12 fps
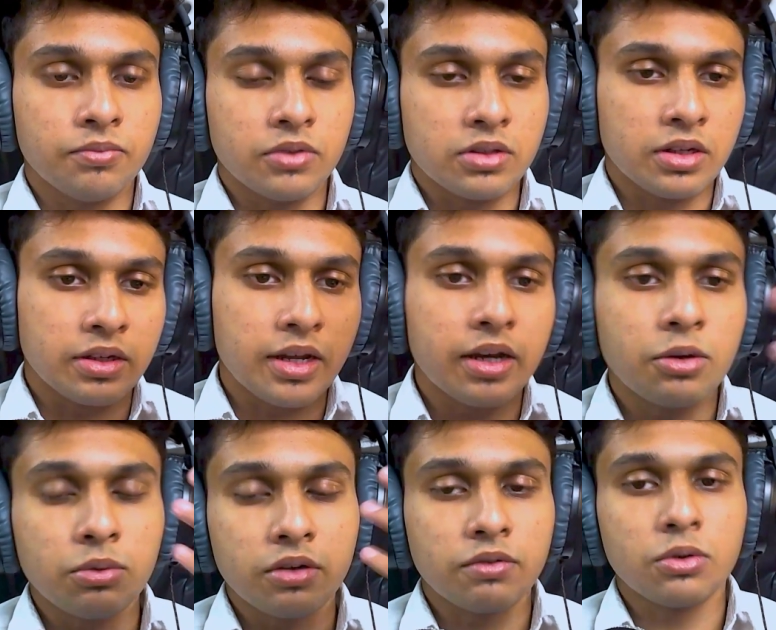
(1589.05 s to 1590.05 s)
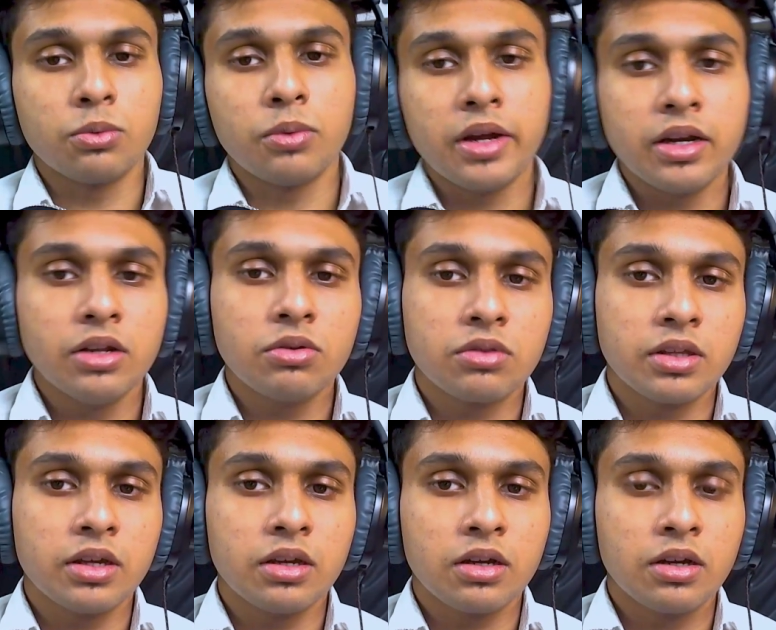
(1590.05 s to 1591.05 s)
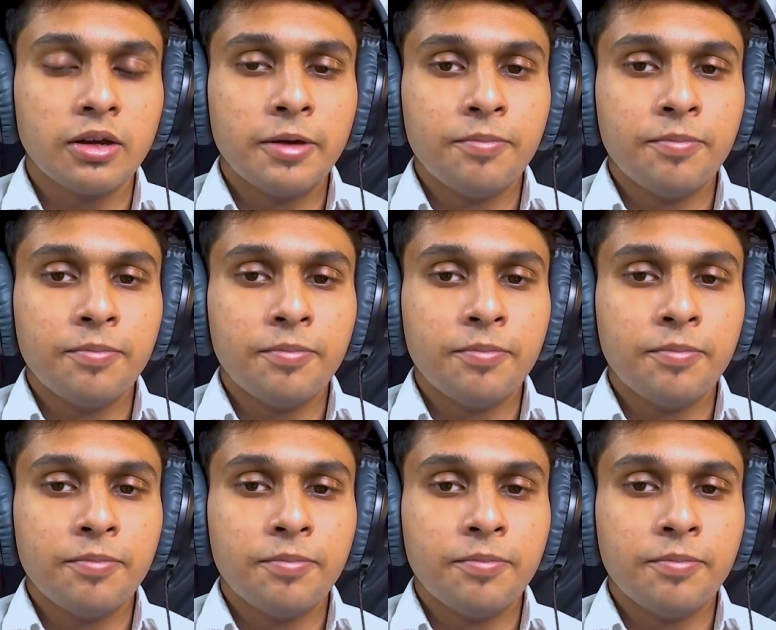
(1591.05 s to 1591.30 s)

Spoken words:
this entire workflow, where do you think